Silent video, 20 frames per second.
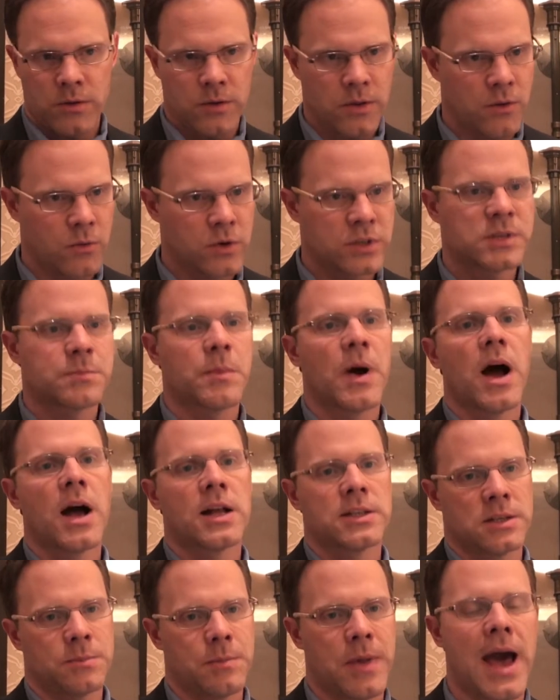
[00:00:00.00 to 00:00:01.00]
the
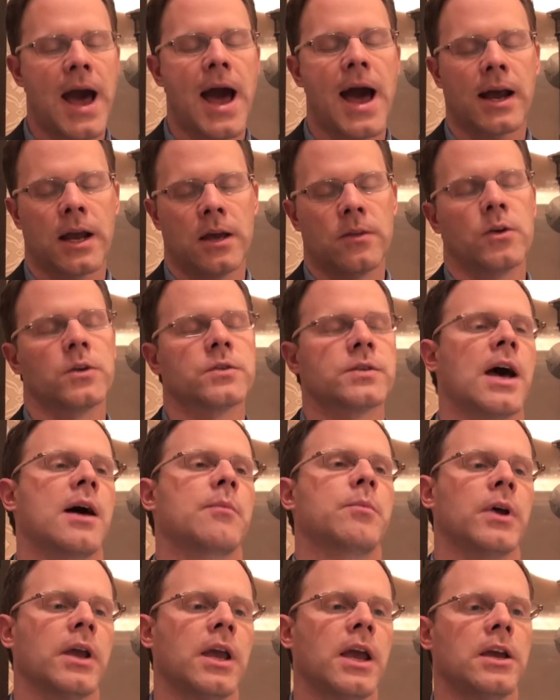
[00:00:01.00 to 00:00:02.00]
response back in those
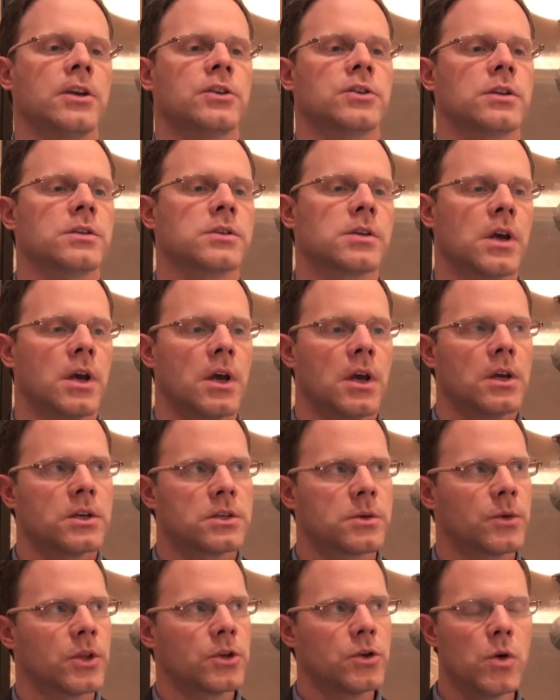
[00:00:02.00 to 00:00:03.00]
applications.
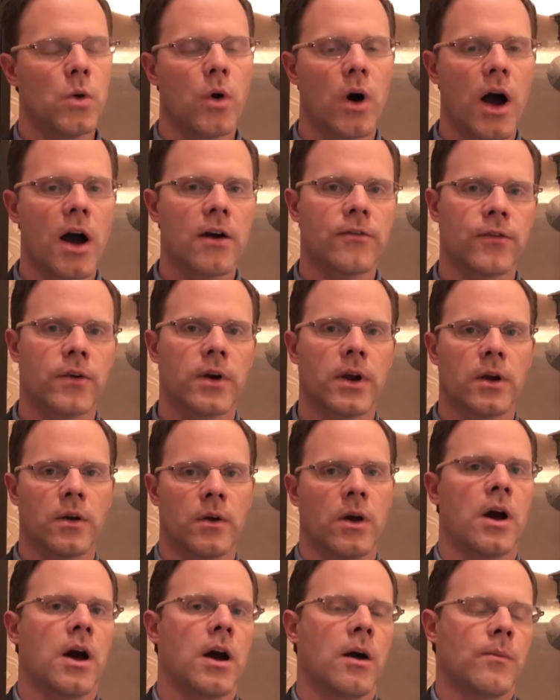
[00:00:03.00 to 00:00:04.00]
So with the new offering,
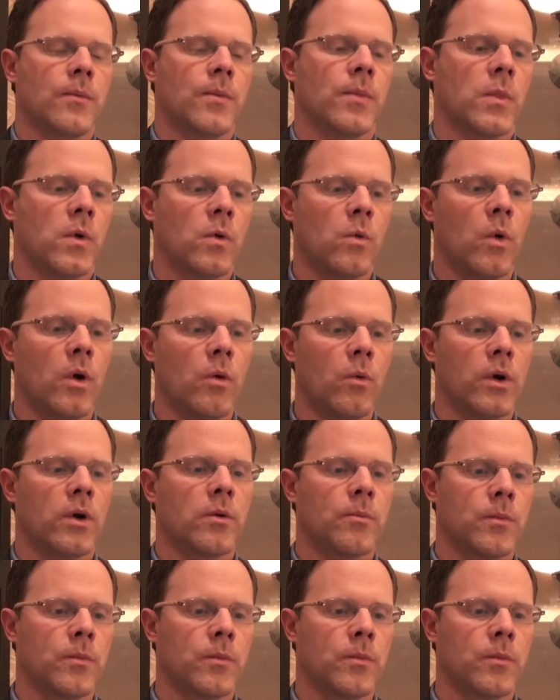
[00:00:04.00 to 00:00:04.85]
what we're